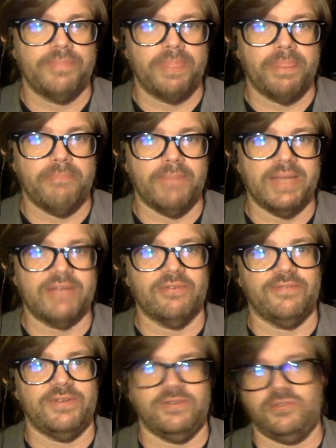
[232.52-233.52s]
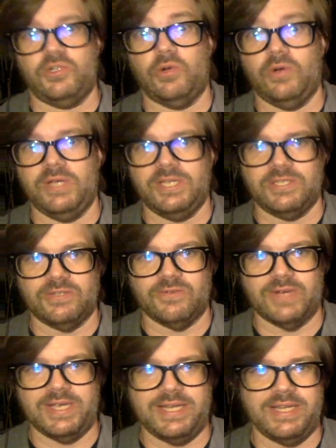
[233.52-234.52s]
Microphone choice,
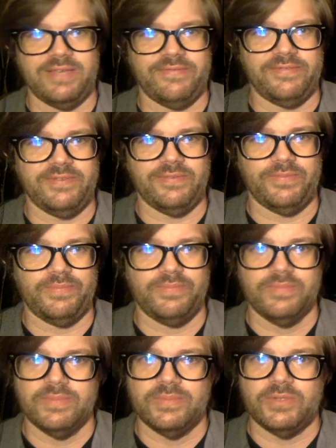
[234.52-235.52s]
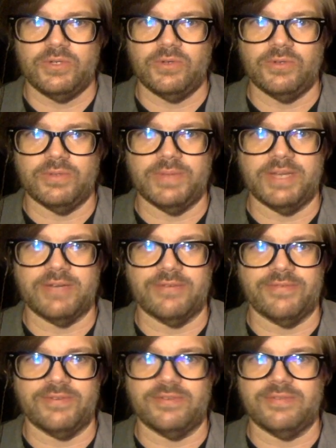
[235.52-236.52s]
right? If you choose a
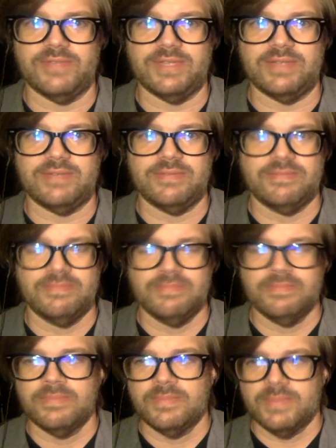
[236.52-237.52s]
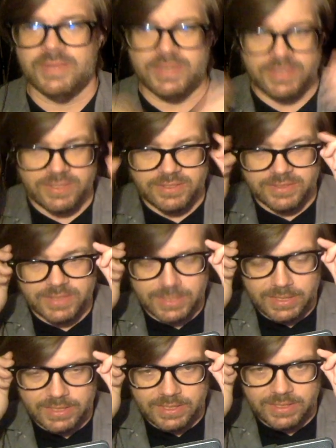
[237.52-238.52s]
microphone that
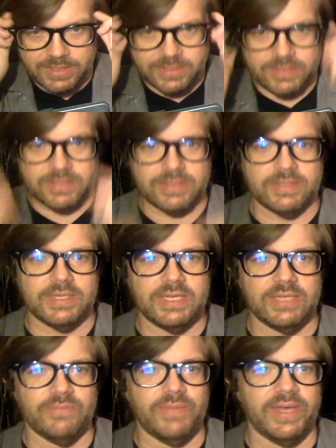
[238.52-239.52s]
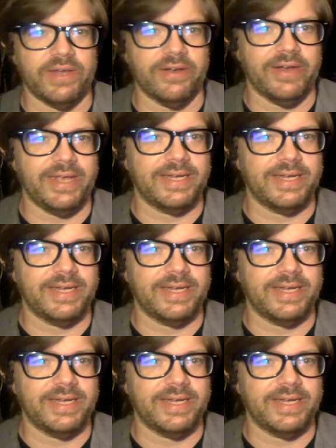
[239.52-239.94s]
is better at